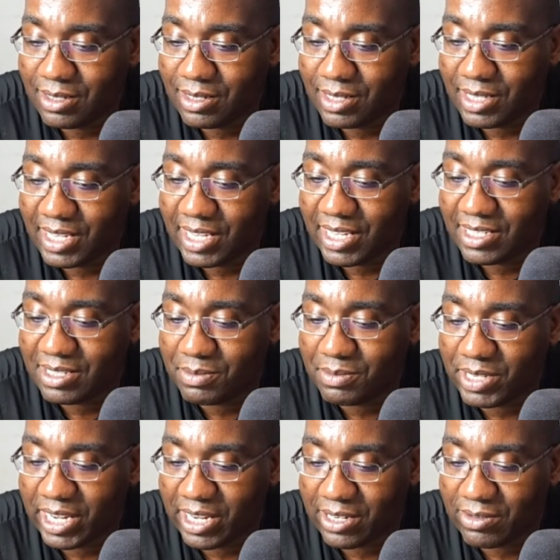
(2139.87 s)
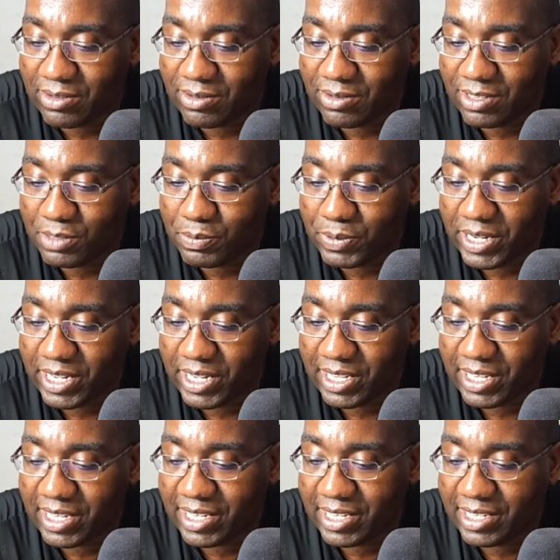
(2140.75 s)
He had some doctor on his
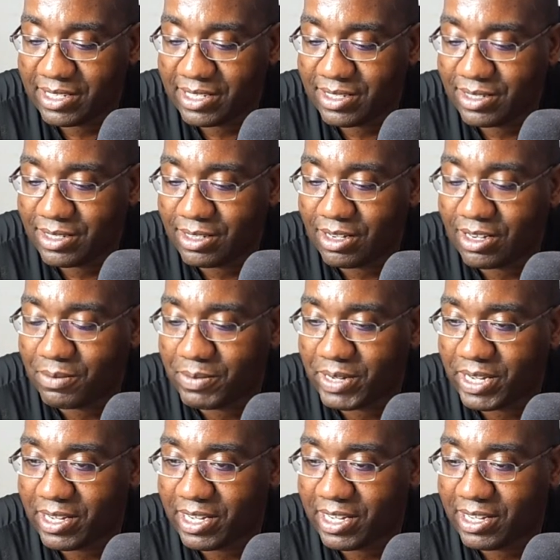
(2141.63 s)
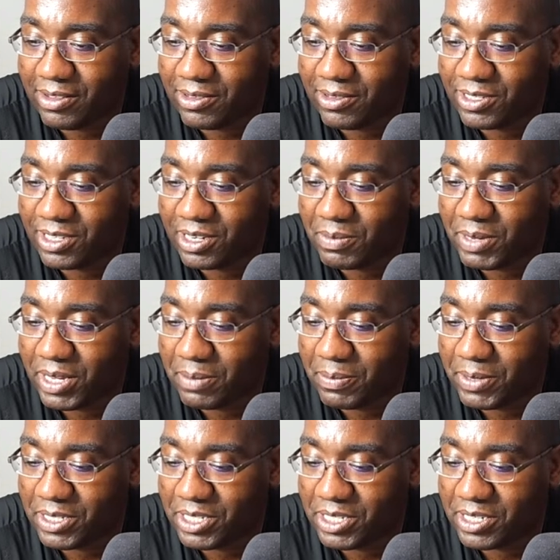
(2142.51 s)
podcast talking about how there's going to be a
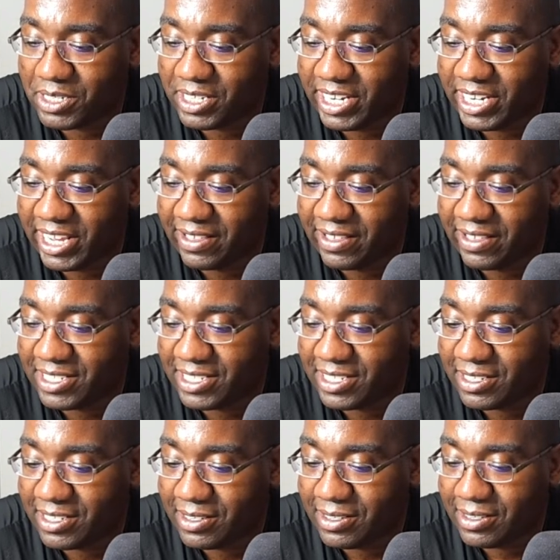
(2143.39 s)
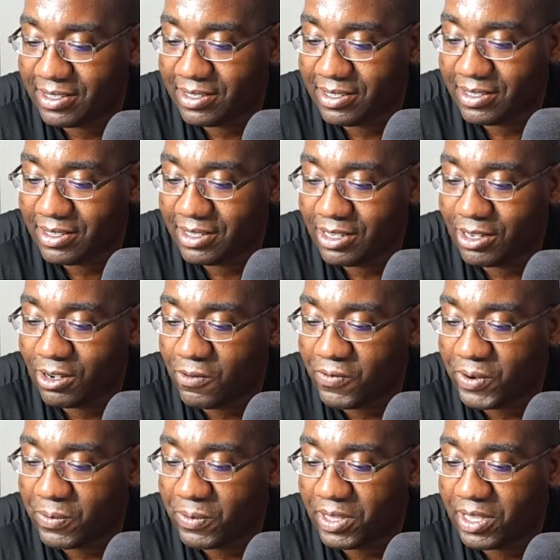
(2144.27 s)
bunch of deaths,
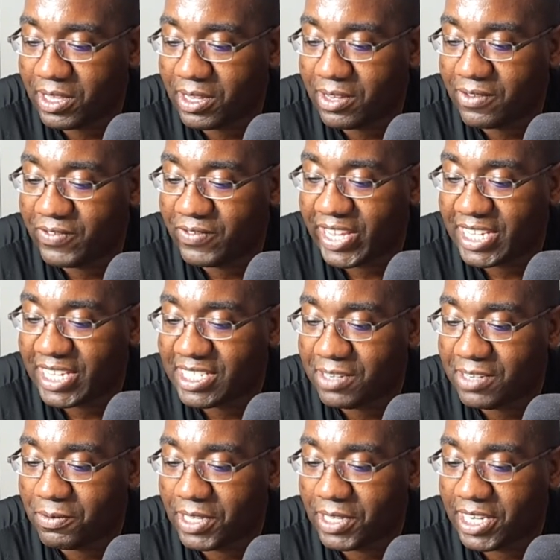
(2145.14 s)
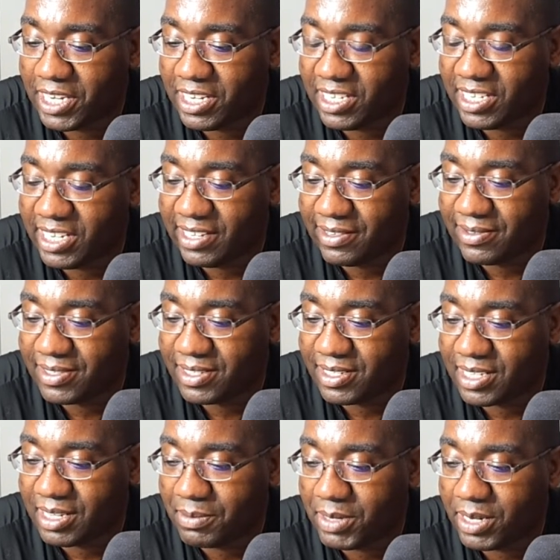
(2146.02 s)
COVID re- vaccine related deaths
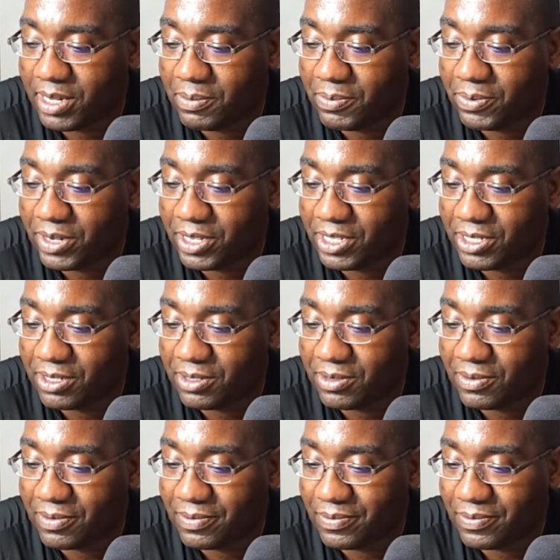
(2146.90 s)
coming up pretty soon.